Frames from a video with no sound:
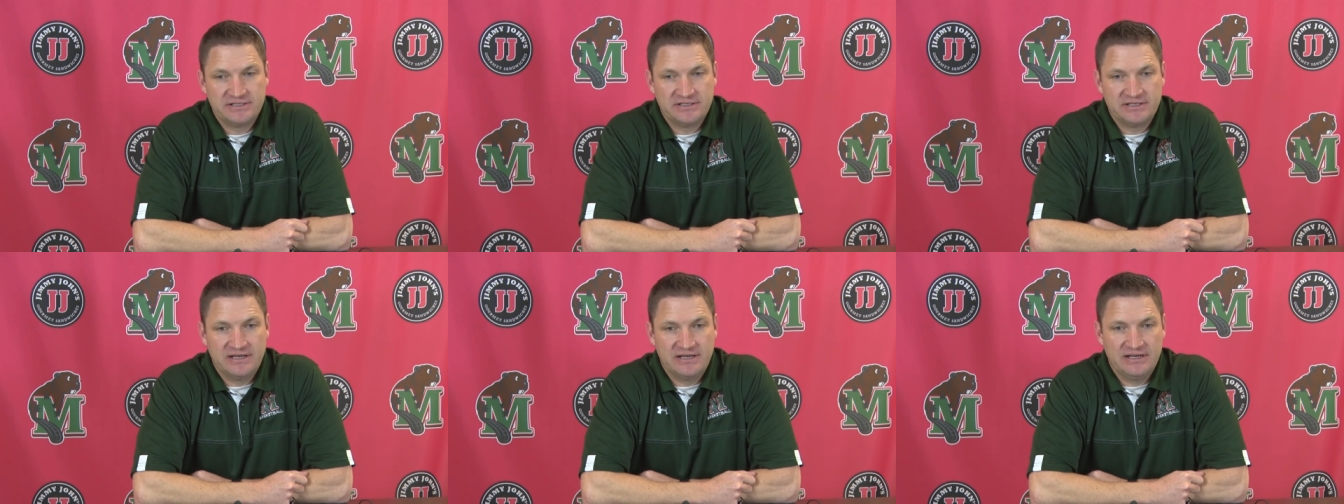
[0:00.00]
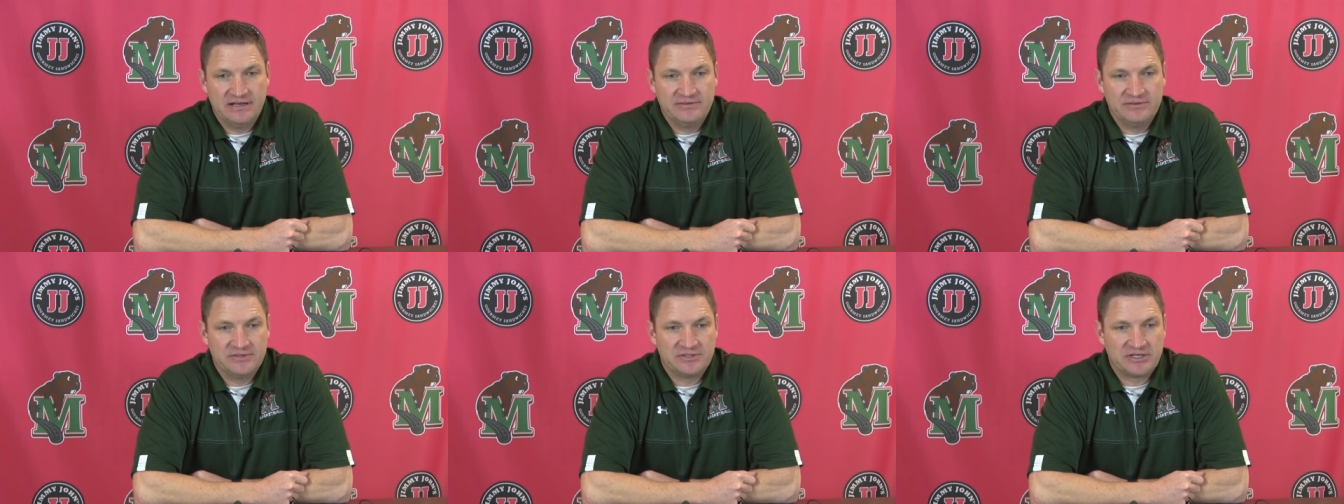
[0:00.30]

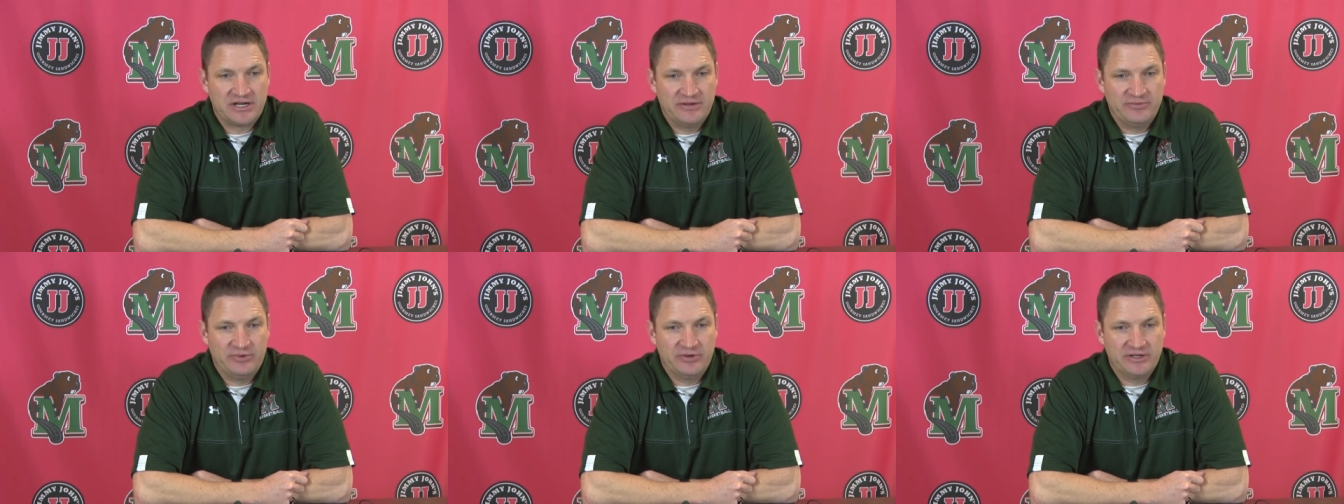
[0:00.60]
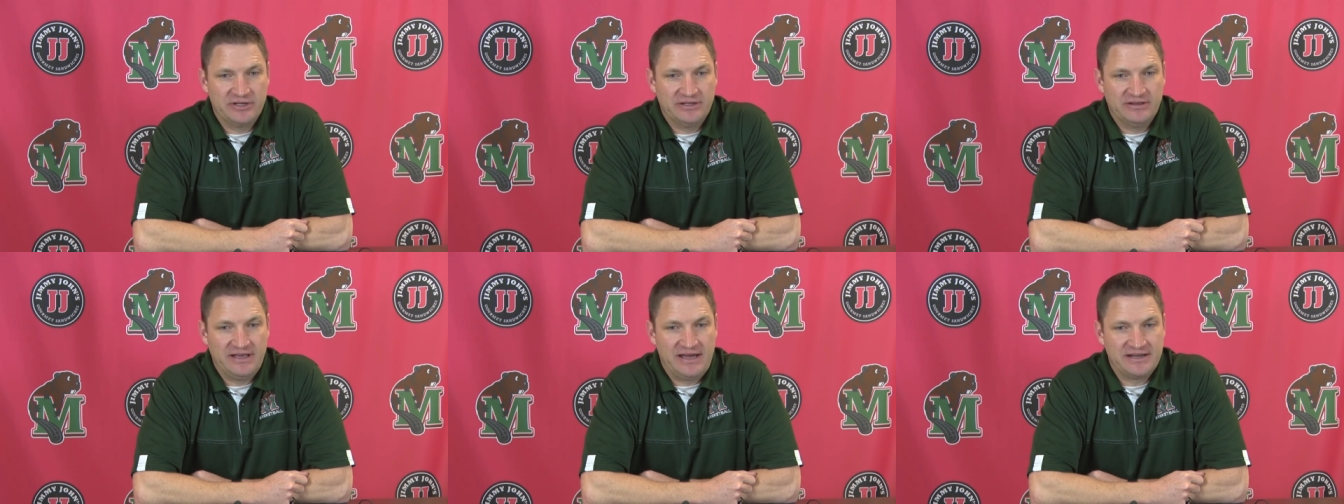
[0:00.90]
Um, trying to put
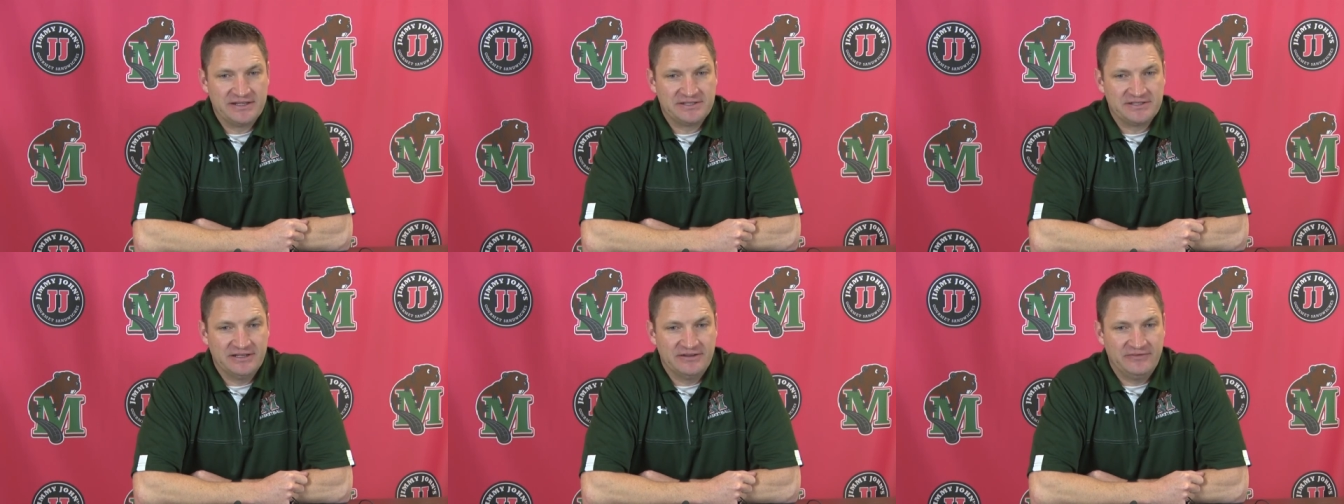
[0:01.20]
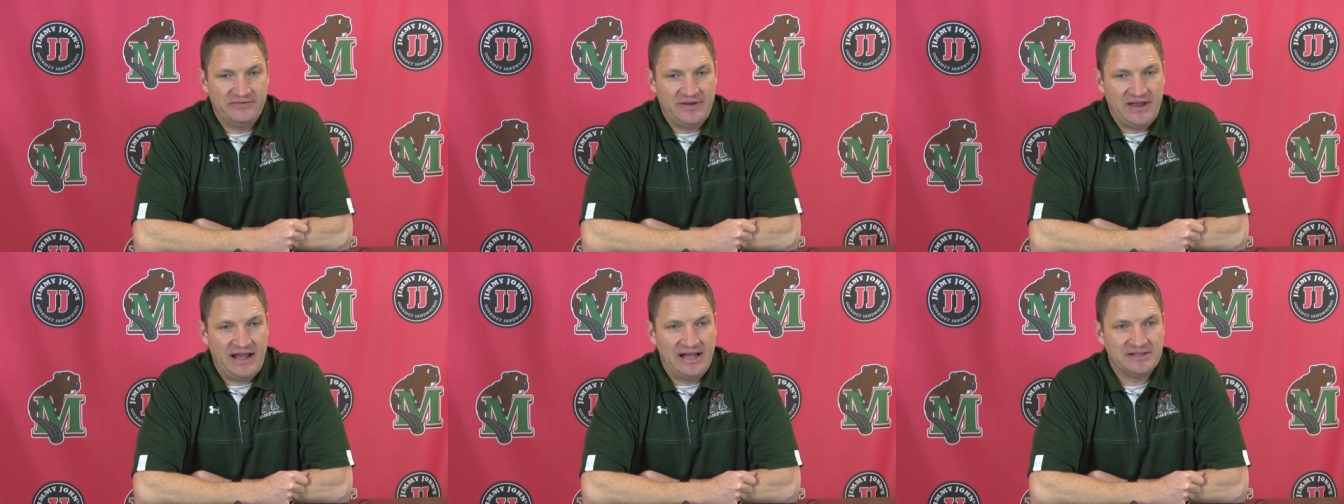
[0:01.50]
in a lot of stuff
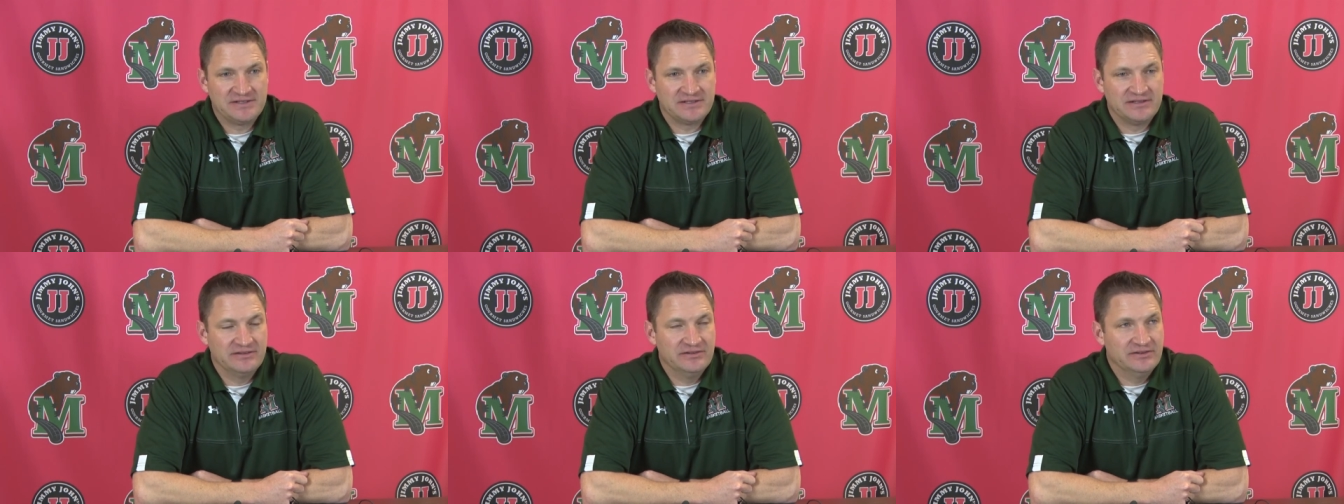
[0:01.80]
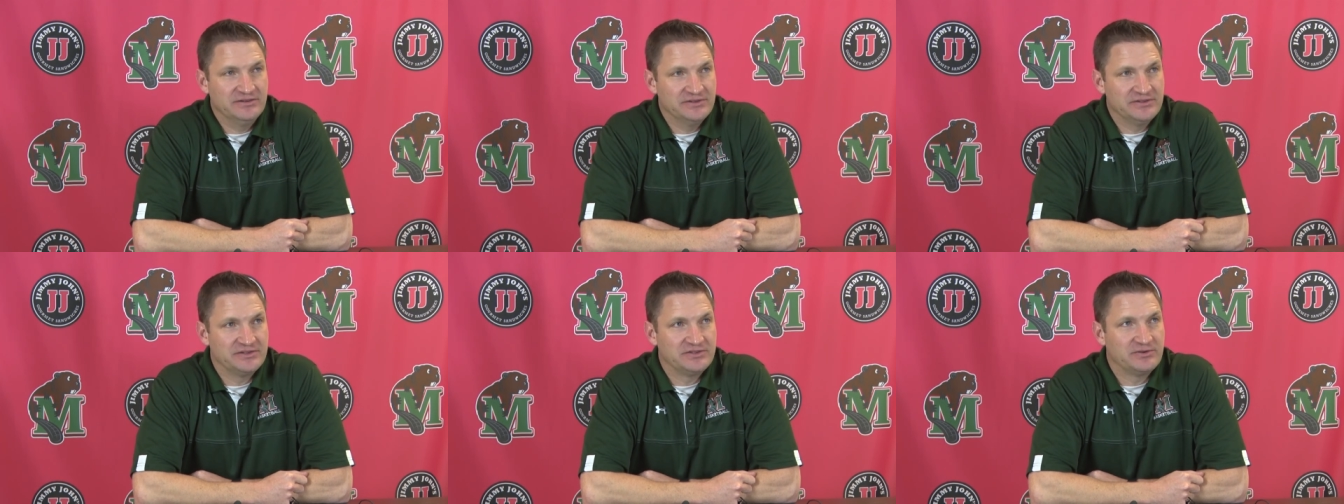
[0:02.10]
fast in
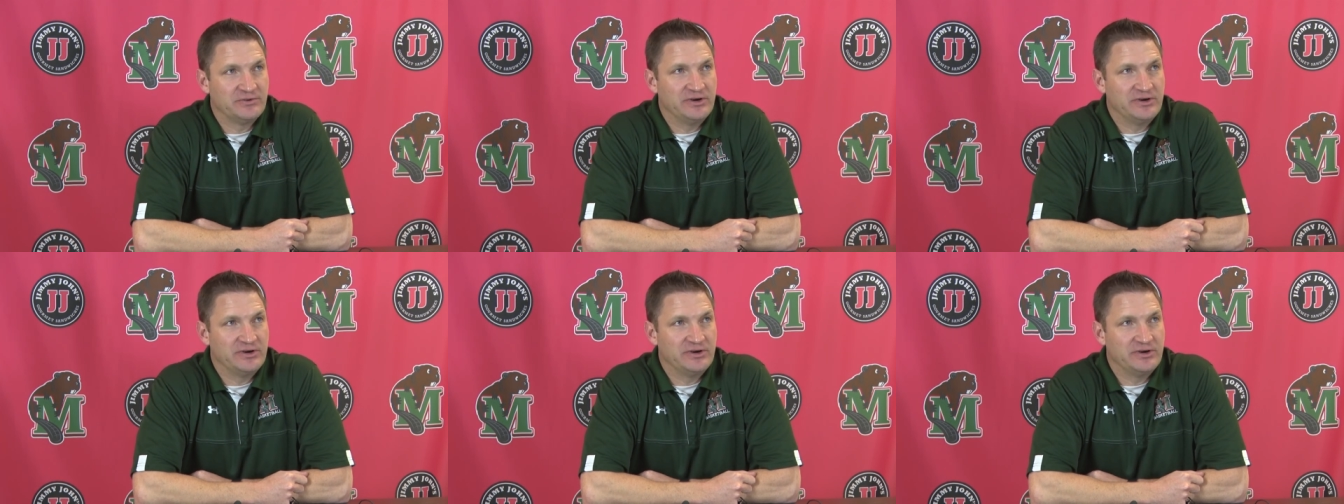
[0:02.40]
those